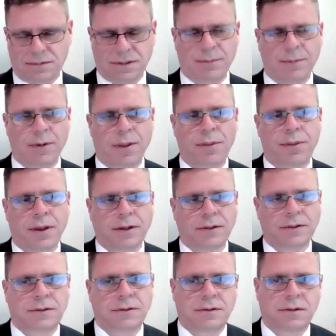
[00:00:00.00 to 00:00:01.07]
Some of the
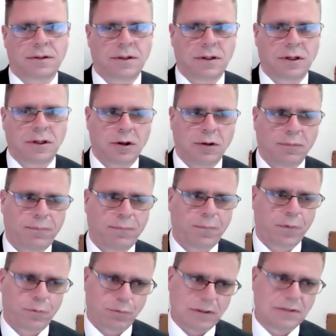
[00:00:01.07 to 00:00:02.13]
things, you know,
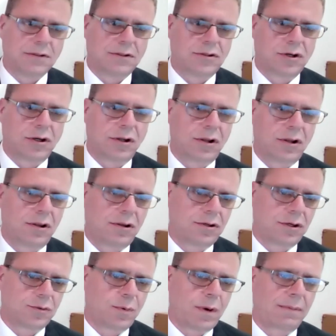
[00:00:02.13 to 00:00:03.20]
for the reasons
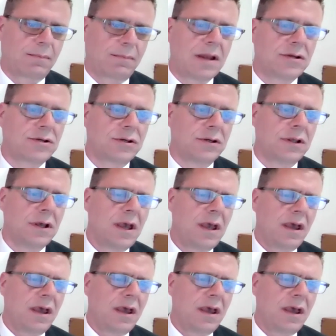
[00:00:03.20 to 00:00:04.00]
Judge Wang mentioned,